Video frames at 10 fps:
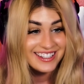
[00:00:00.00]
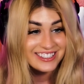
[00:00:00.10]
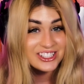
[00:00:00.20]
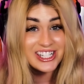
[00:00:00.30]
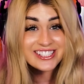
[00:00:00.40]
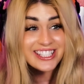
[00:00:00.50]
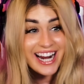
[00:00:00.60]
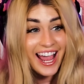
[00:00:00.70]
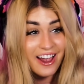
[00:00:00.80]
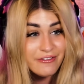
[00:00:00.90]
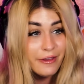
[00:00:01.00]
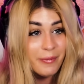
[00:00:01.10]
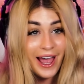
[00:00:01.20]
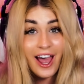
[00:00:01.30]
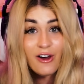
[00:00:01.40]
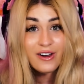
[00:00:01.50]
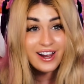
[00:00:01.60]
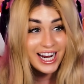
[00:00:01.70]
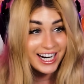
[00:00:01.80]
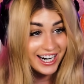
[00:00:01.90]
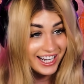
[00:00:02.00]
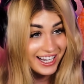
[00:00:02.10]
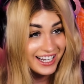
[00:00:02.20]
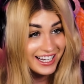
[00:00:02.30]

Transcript: She's gonna have the power!